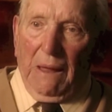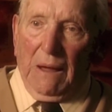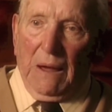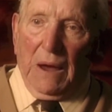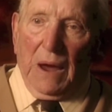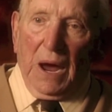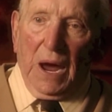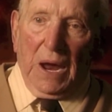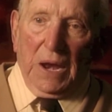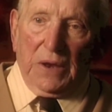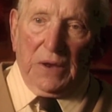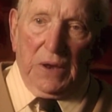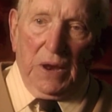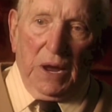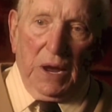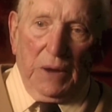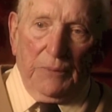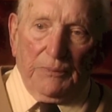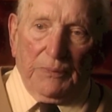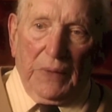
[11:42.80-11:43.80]
And
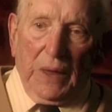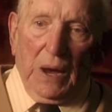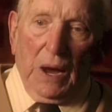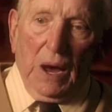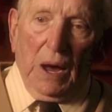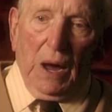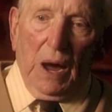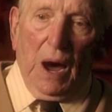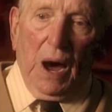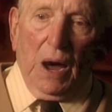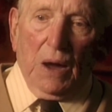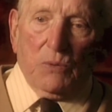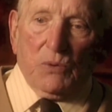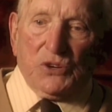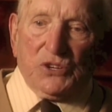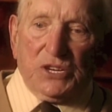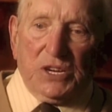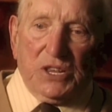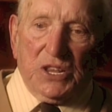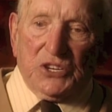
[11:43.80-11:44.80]
I
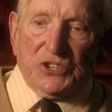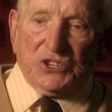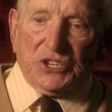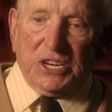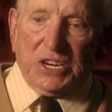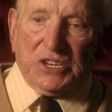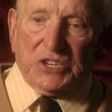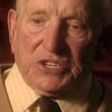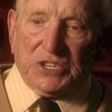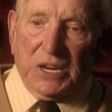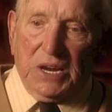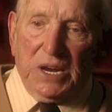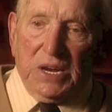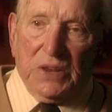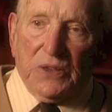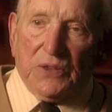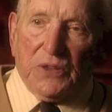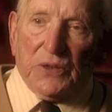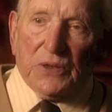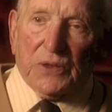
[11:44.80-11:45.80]
was in the
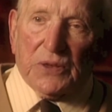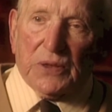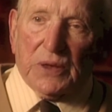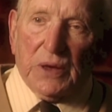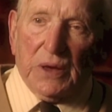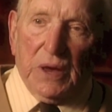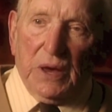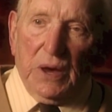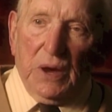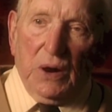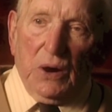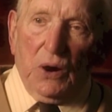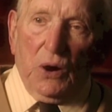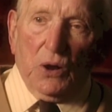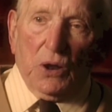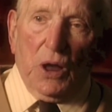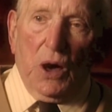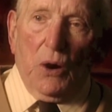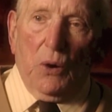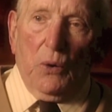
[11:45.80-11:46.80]
16th,
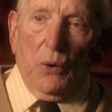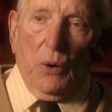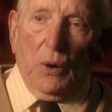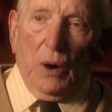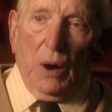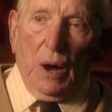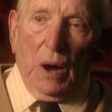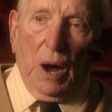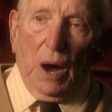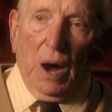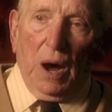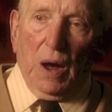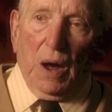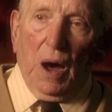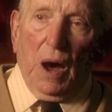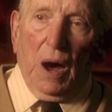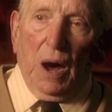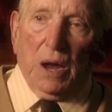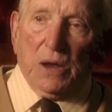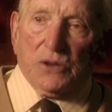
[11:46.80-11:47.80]
although
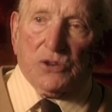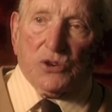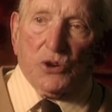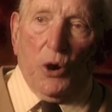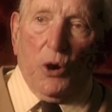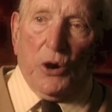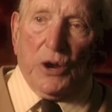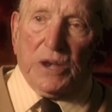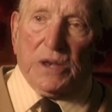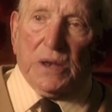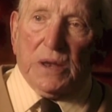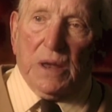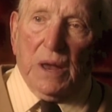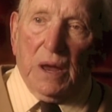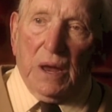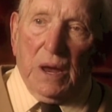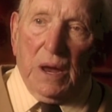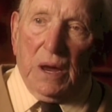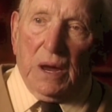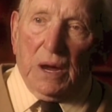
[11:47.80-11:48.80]
I joined
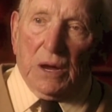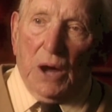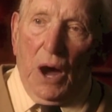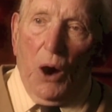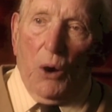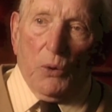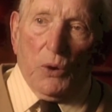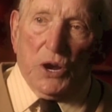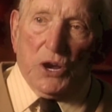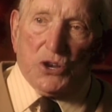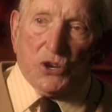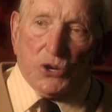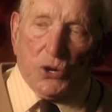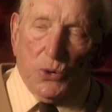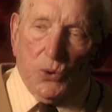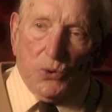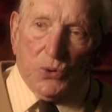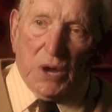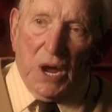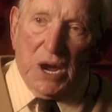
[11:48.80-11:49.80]
only
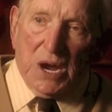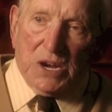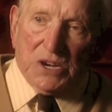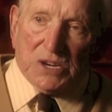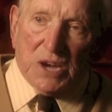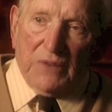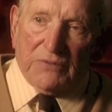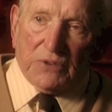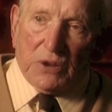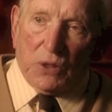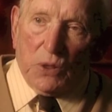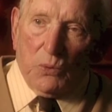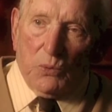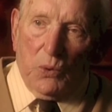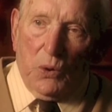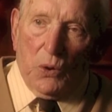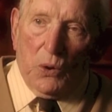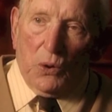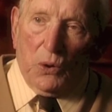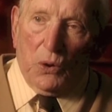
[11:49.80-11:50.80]
2 days after the
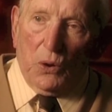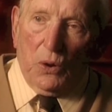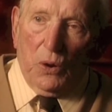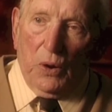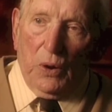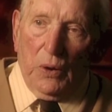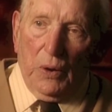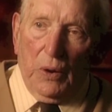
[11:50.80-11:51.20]
war.